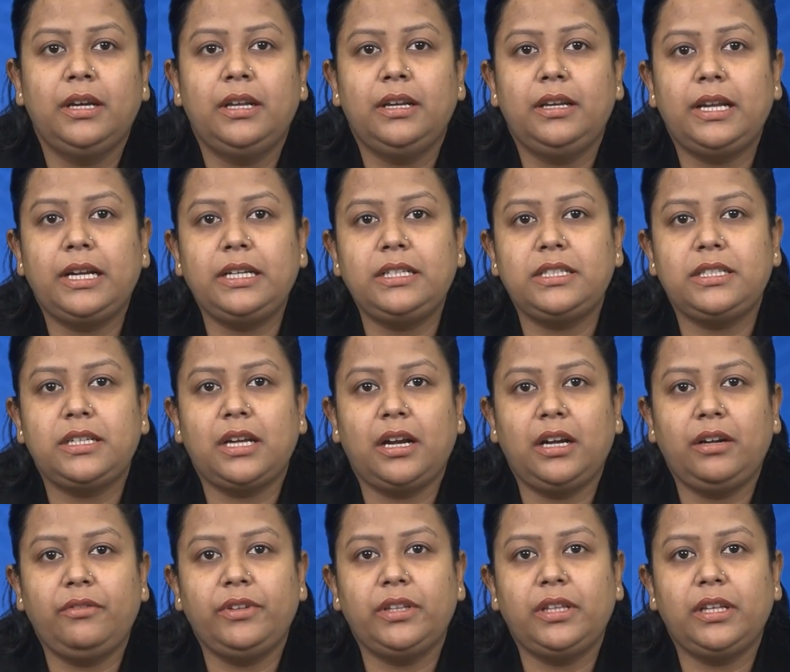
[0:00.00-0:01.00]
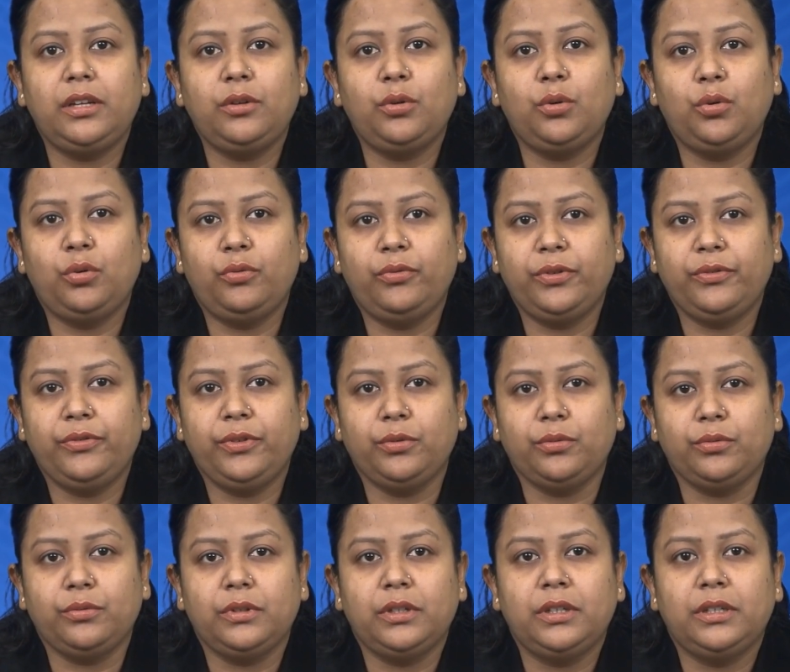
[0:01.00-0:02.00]
Let's start with an
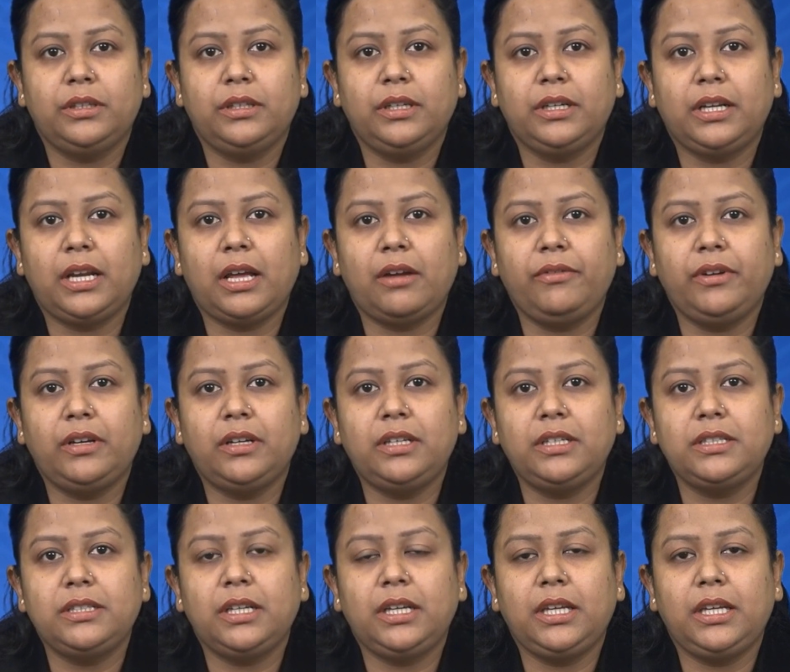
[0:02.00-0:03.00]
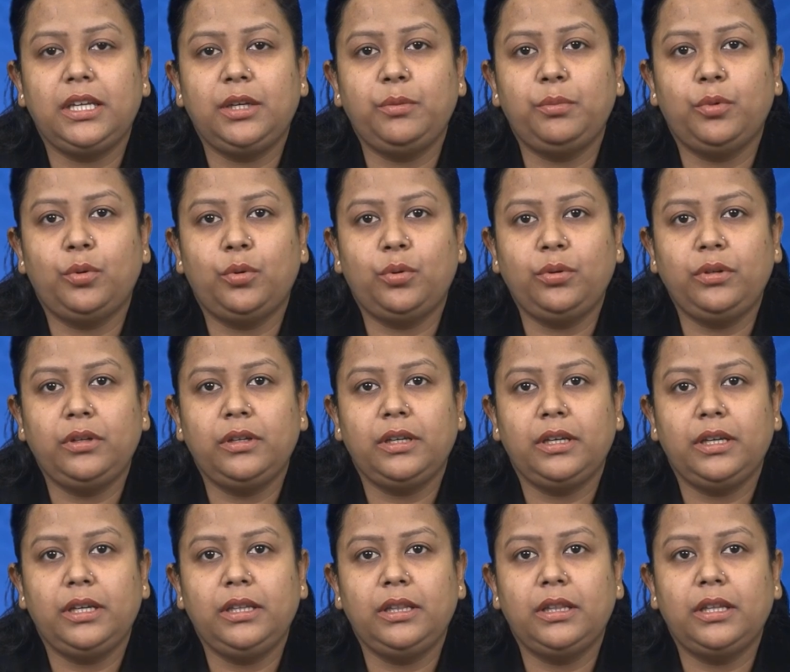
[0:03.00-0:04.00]
overview. The clavicle is a key bone
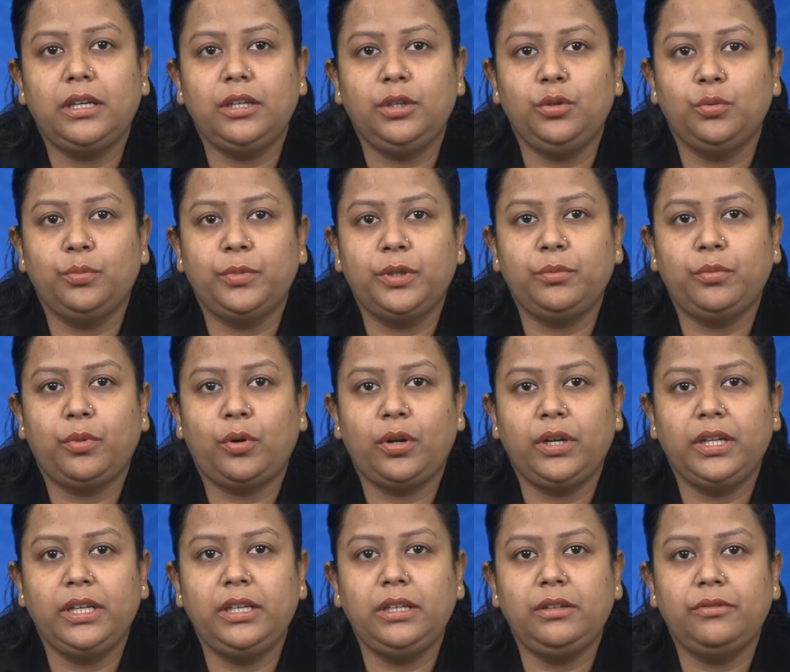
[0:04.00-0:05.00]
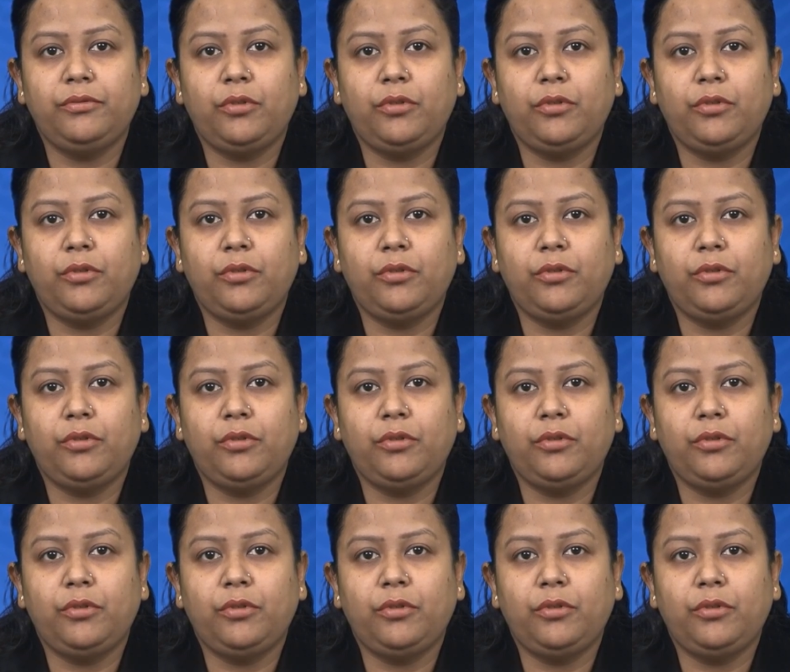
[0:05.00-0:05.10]
in the human body,